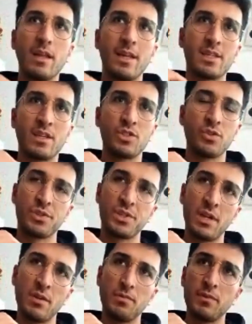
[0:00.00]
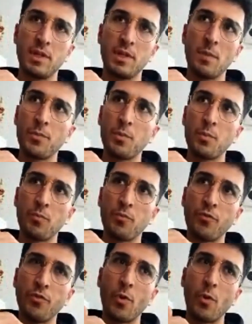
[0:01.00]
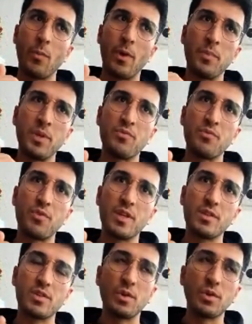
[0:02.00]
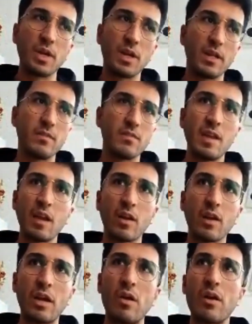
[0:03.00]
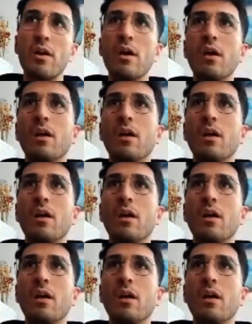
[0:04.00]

Let's get yourself in optimum form and be fit so you can think clearer.